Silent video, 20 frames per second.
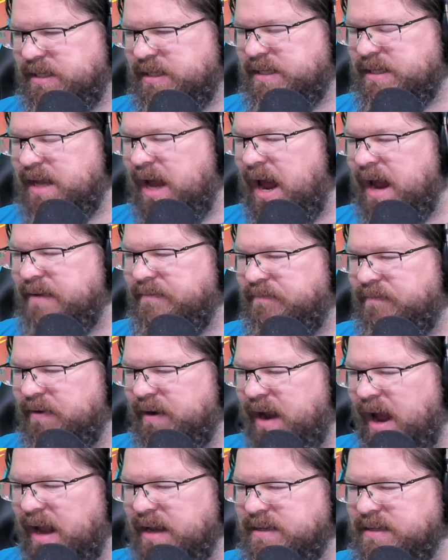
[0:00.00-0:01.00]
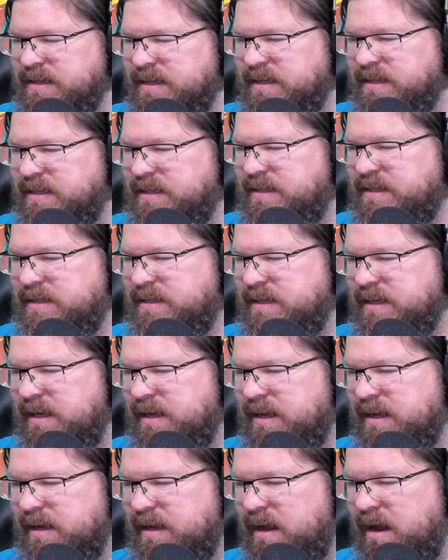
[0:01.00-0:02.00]
I forgot to
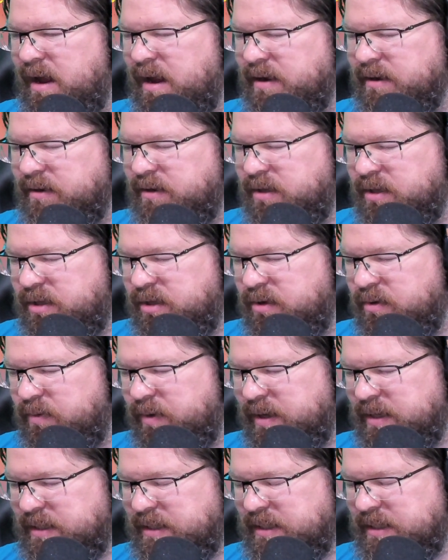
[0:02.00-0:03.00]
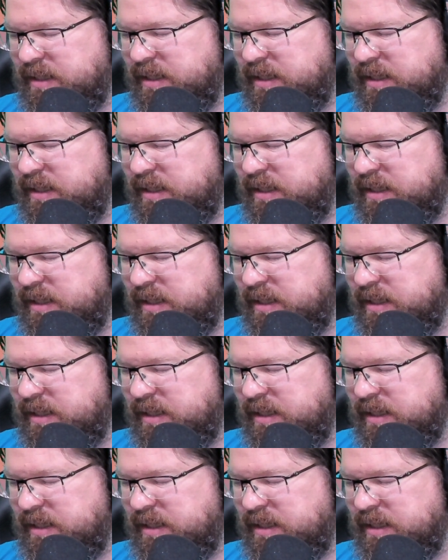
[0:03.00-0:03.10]
unqueue it.